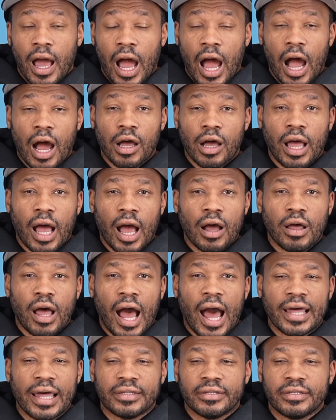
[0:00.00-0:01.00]

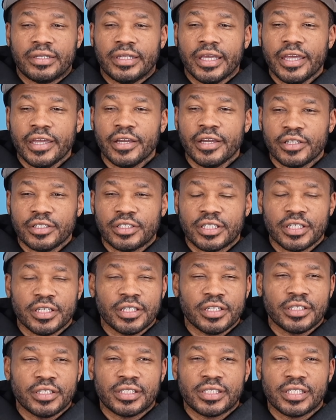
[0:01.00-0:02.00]
I dare
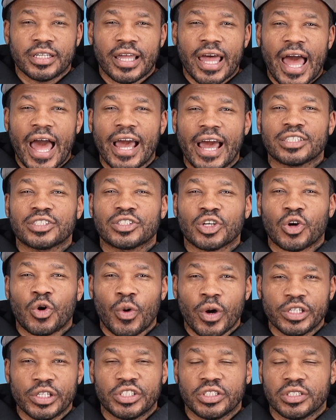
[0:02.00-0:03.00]
to ask the
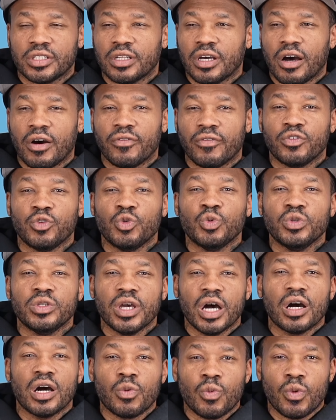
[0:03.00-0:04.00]
question of you
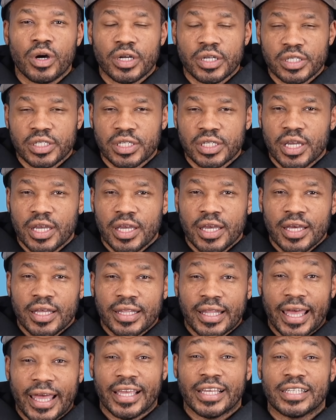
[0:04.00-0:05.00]
young ones,
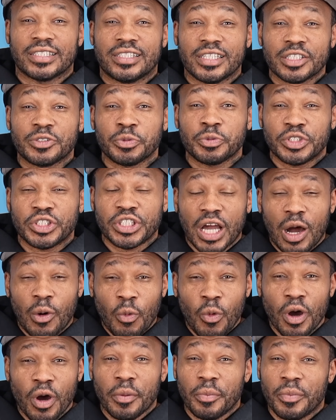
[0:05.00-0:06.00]
like, is this what y'all want?